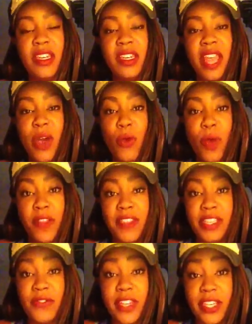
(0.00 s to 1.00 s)
Now what
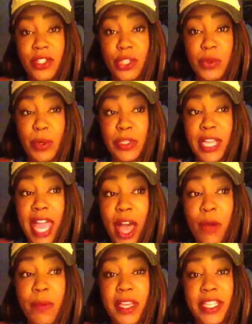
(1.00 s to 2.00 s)
these videos are supposed to
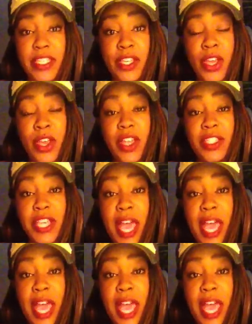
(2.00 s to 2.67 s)
help is to